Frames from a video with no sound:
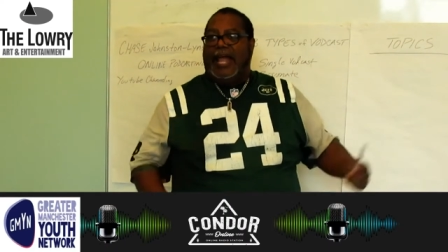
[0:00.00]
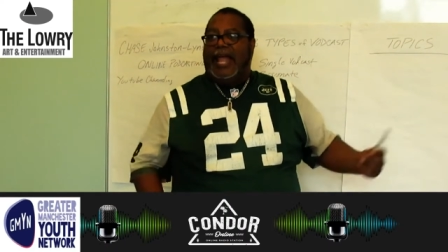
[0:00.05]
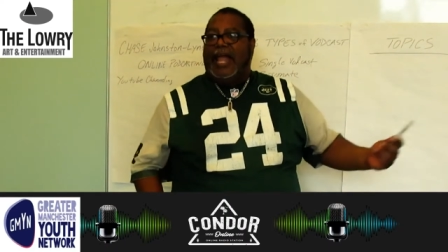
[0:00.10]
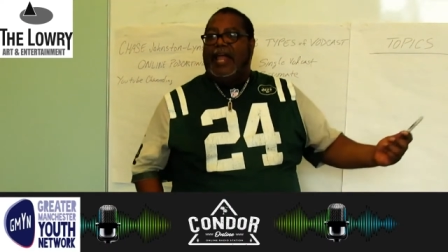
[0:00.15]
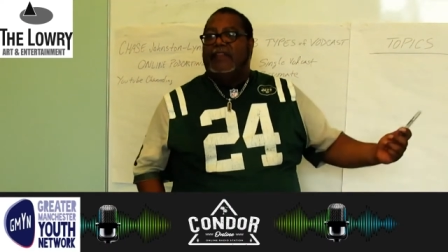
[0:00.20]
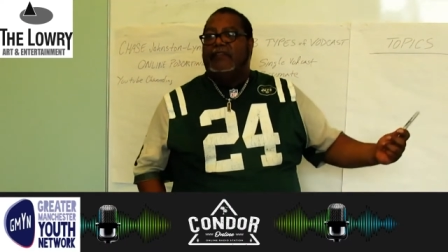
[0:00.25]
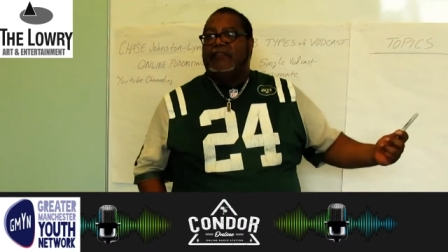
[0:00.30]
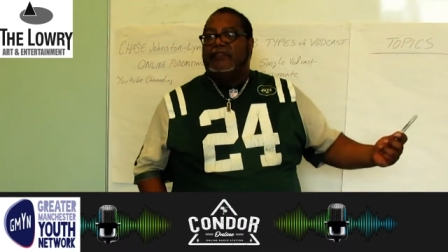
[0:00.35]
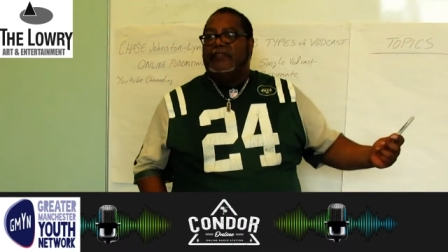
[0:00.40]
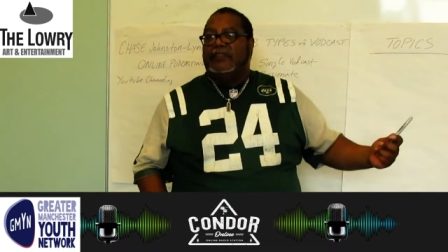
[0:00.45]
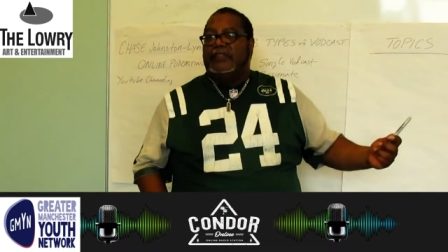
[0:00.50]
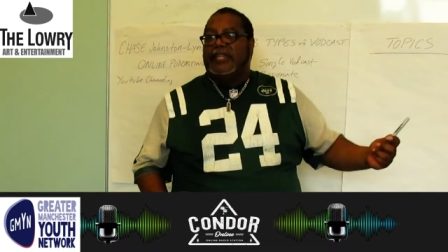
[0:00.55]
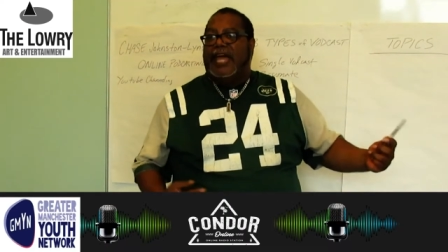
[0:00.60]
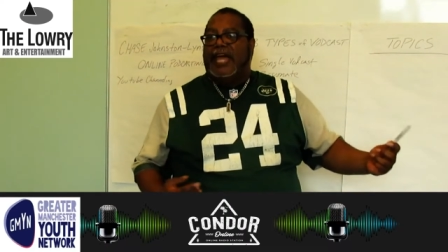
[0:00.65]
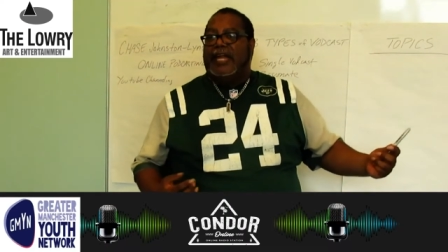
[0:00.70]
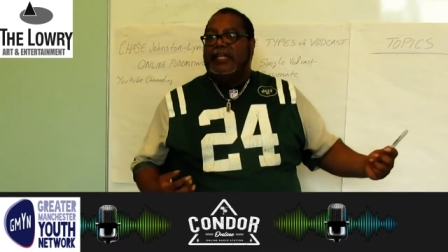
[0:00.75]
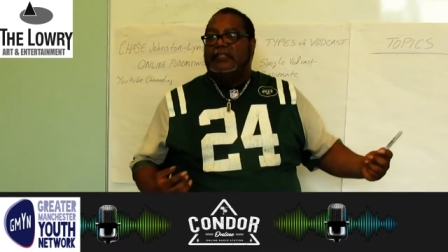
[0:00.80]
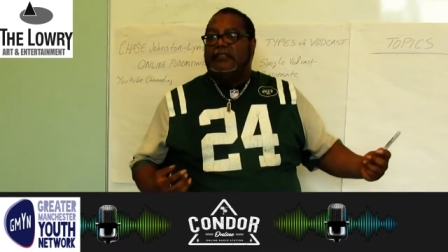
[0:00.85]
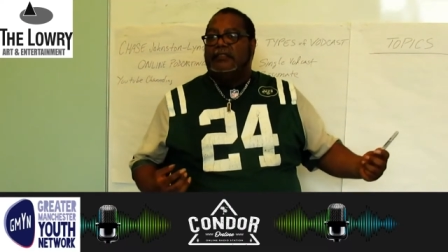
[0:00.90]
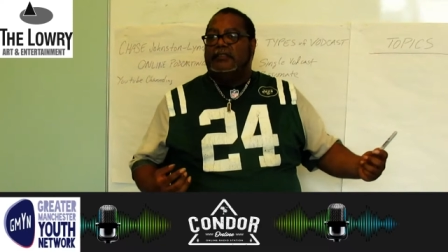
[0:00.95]
And
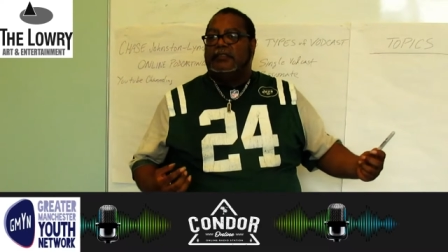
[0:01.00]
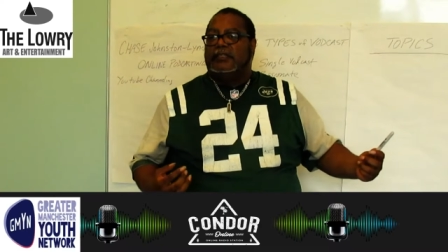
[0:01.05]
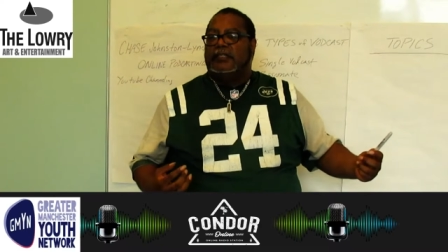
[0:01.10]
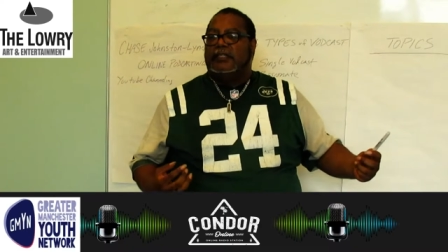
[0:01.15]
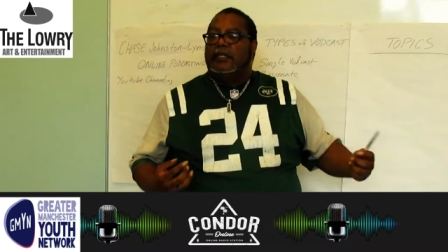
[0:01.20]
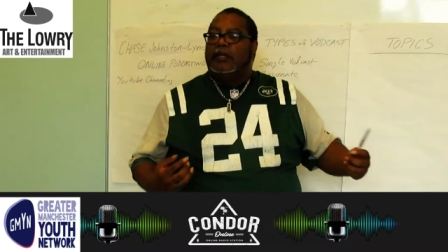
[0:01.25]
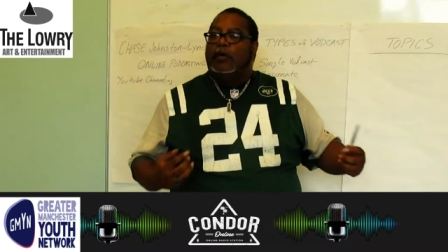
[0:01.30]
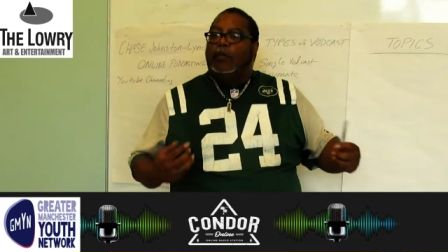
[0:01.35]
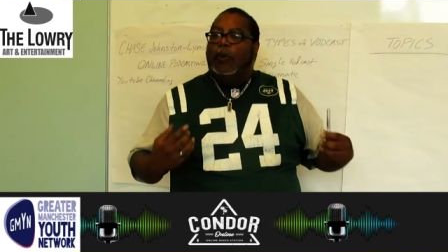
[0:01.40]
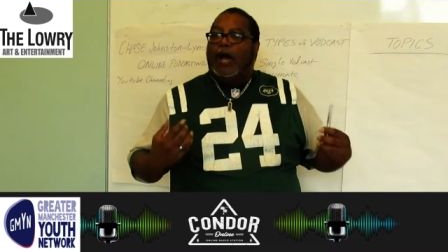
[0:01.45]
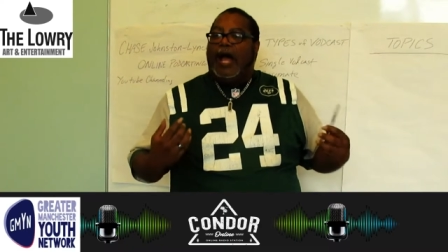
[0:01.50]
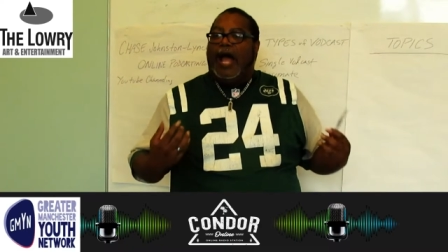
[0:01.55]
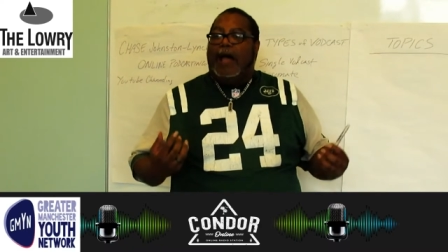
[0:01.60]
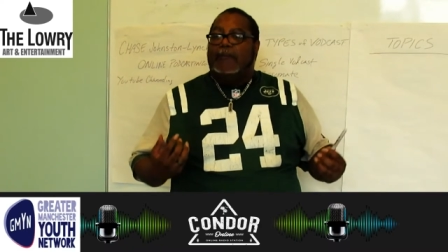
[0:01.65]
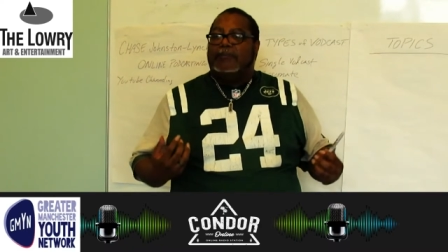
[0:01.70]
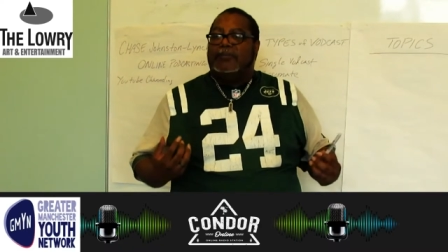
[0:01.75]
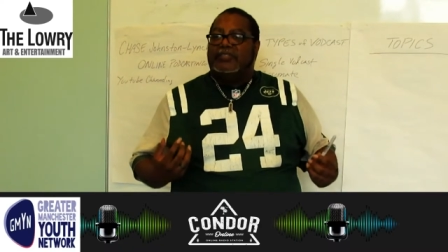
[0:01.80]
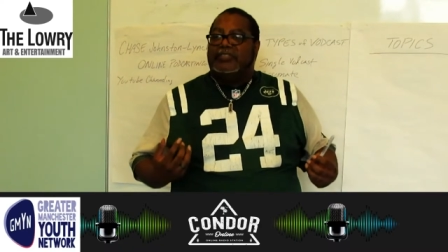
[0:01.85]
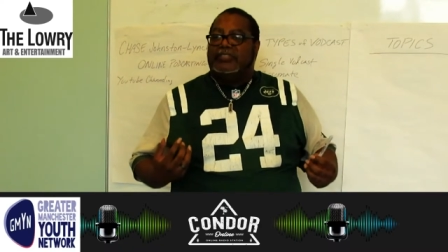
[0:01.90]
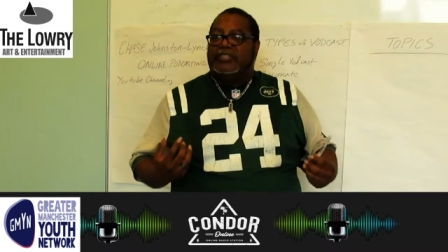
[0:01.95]
then what
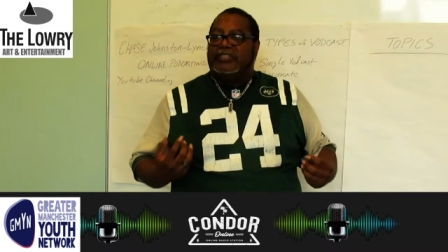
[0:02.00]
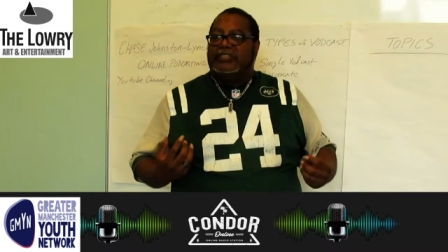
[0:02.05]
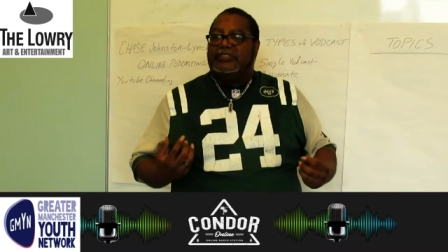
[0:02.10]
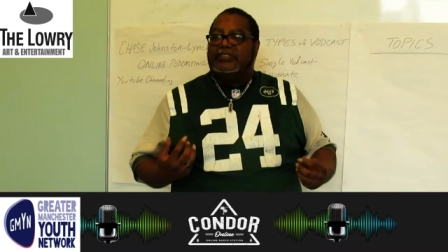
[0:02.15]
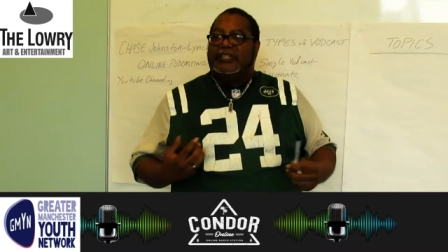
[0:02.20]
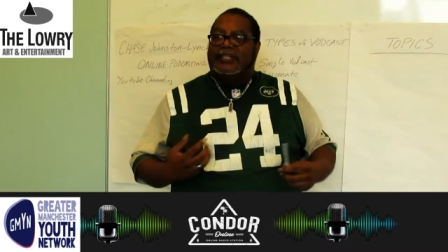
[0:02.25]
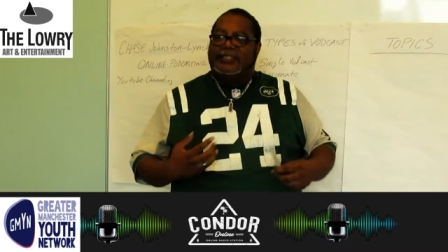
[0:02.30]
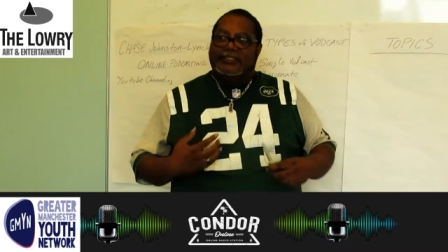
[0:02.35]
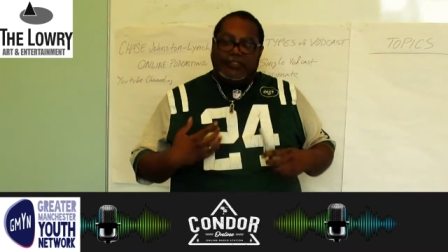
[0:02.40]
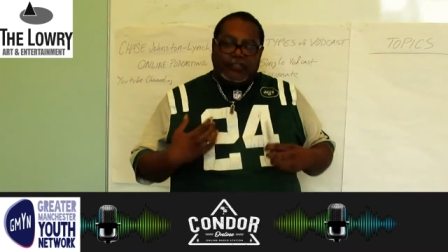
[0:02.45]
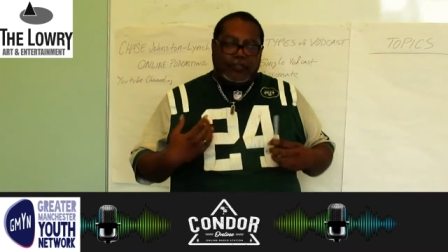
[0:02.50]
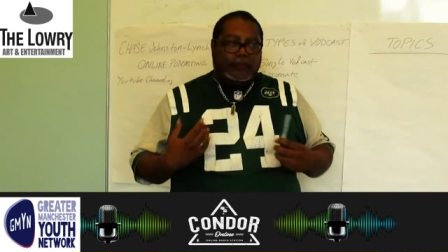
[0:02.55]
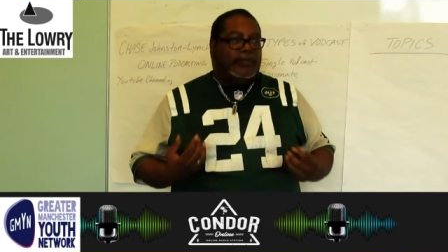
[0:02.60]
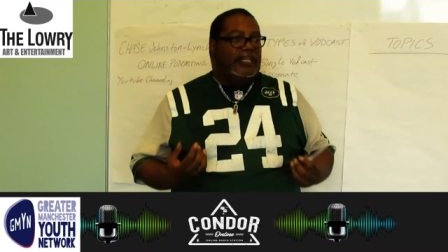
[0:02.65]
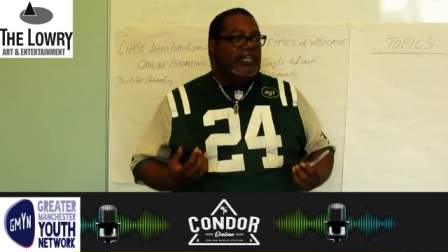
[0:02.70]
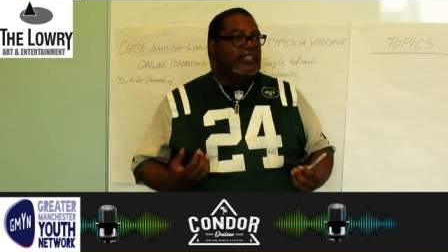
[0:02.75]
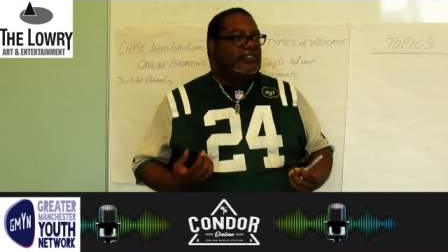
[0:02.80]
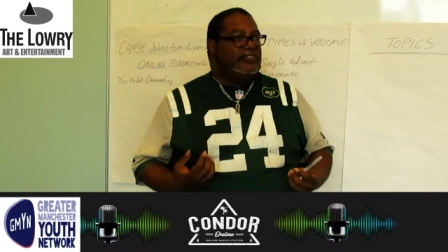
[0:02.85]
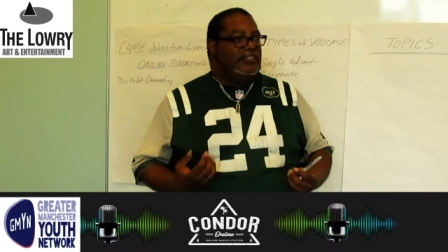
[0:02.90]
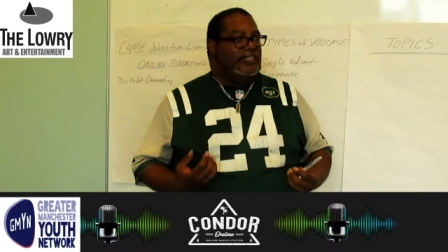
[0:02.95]
happens is, two
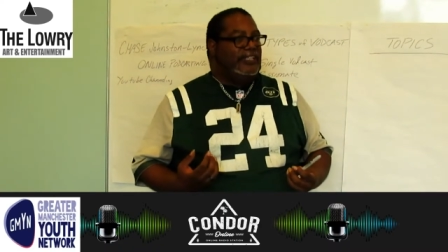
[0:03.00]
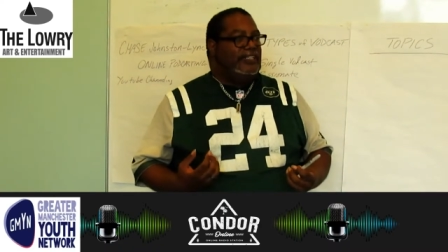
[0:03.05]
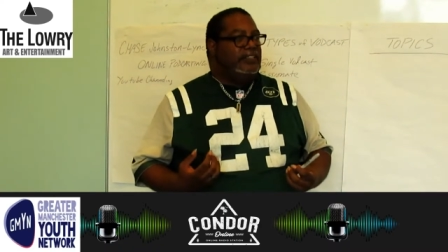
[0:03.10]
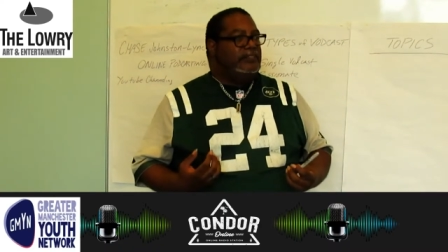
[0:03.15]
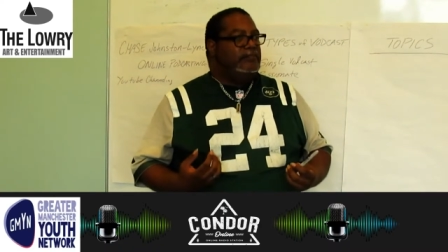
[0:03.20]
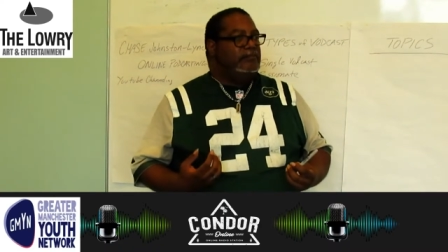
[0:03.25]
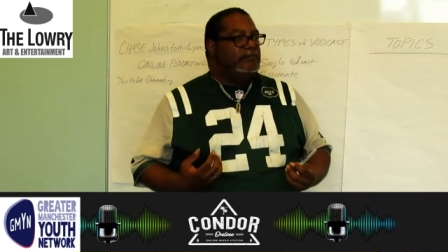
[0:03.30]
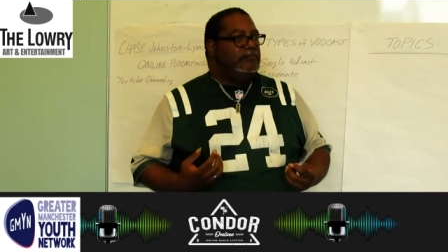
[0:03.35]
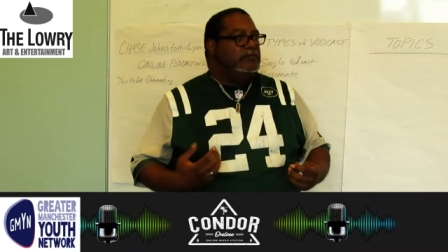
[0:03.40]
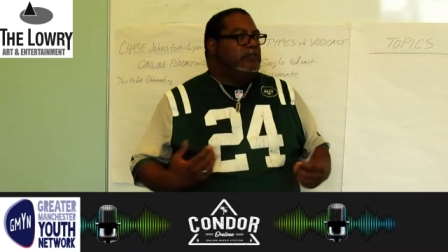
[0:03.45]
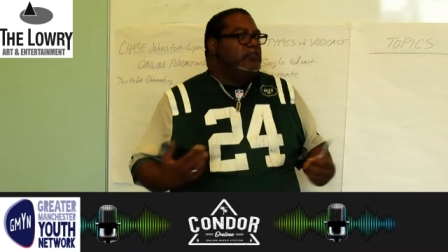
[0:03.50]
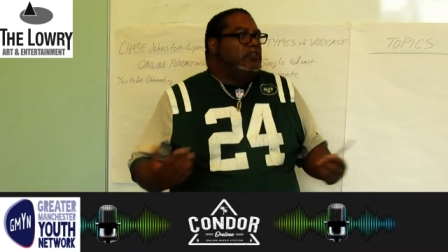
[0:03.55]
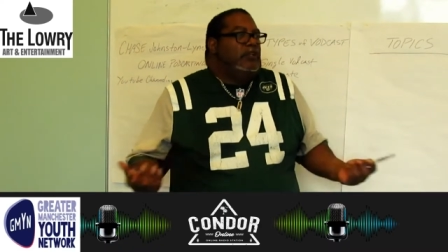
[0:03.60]
minutes in,